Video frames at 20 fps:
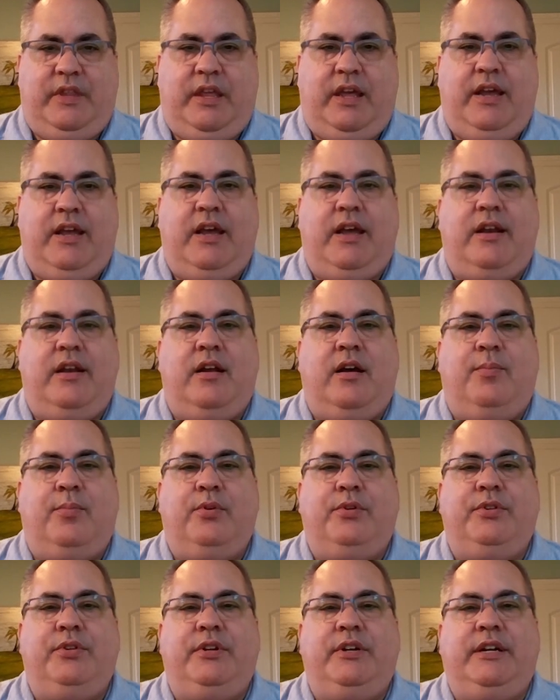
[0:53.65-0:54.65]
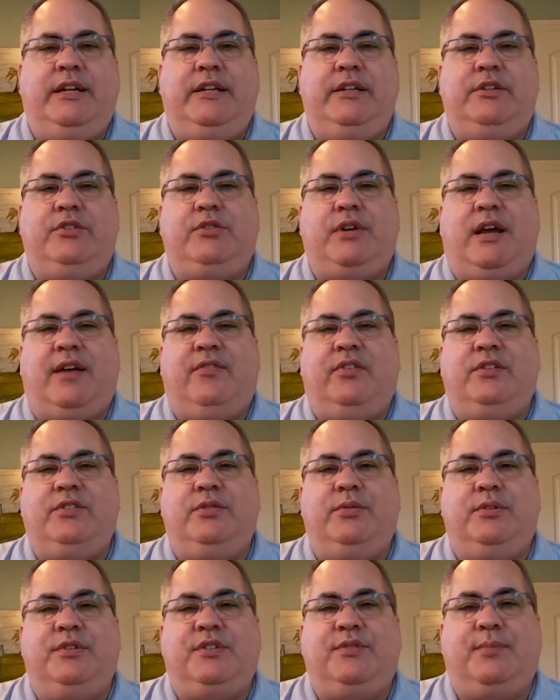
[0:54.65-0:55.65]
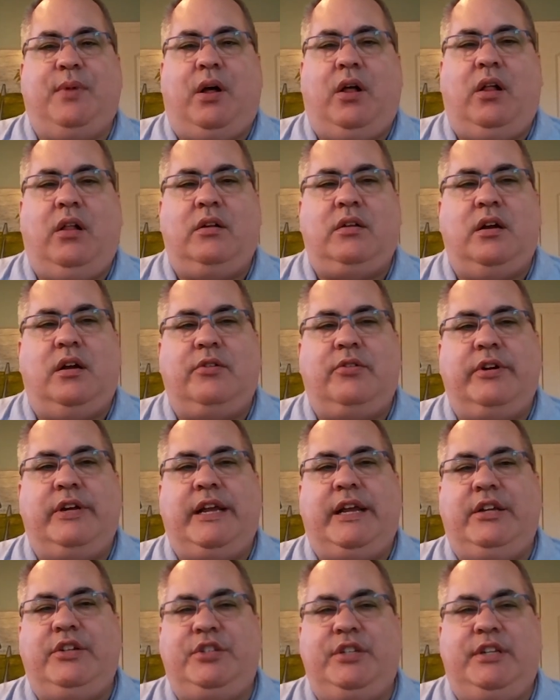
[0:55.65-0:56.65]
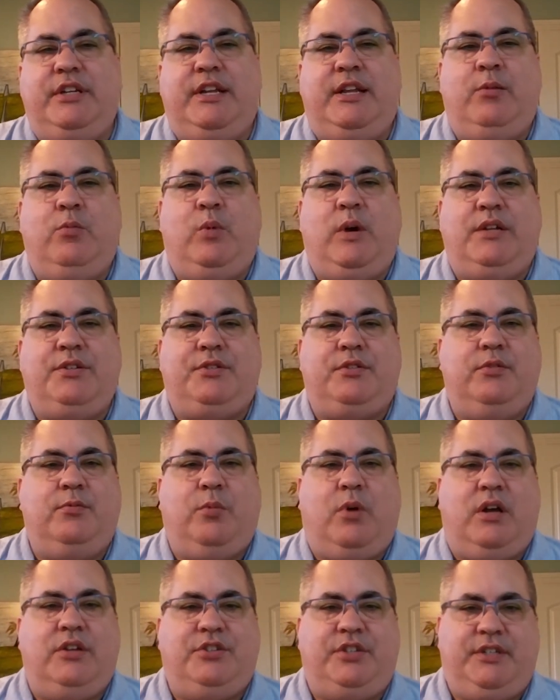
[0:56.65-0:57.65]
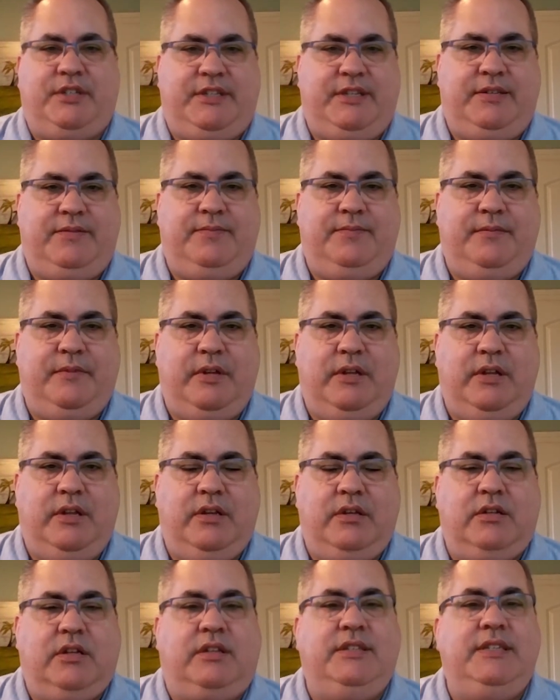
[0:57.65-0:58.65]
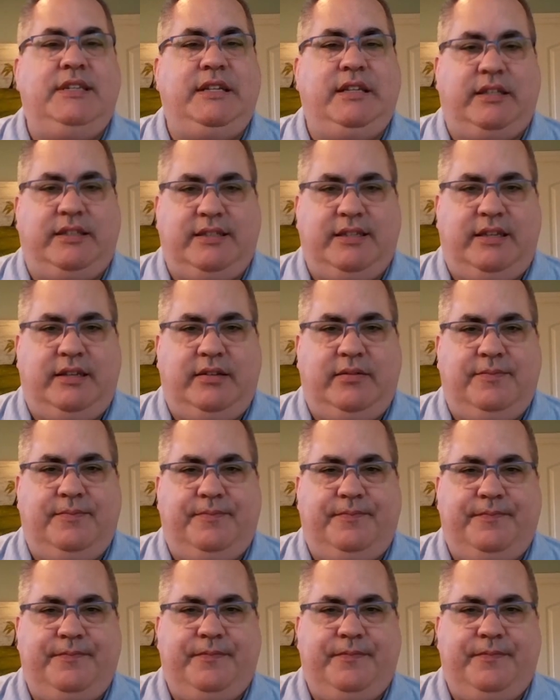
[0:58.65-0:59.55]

I had an opportunity to travel to a small congregation in Western Washington called Neilton